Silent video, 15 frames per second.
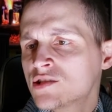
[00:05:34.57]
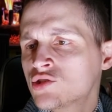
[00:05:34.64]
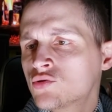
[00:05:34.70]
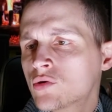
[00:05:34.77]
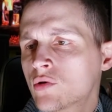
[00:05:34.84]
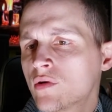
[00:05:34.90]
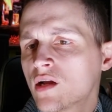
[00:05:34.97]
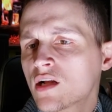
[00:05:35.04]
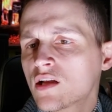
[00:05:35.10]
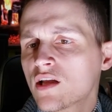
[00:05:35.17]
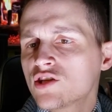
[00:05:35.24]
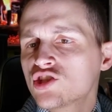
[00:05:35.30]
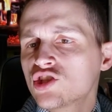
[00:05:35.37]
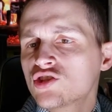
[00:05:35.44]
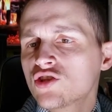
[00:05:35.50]
dreary
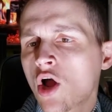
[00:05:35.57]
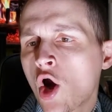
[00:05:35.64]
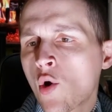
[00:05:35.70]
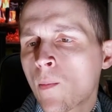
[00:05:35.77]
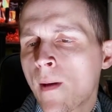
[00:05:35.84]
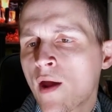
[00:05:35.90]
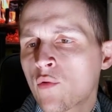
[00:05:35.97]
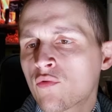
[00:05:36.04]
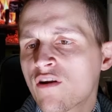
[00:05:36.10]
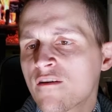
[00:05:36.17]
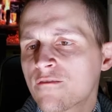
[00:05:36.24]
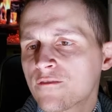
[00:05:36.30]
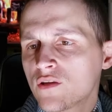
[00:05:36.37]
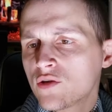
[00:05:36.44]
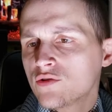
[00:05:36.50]
glaciers are my
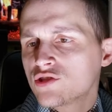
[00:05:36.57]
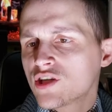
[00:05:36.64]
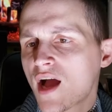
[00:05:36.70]
refuge.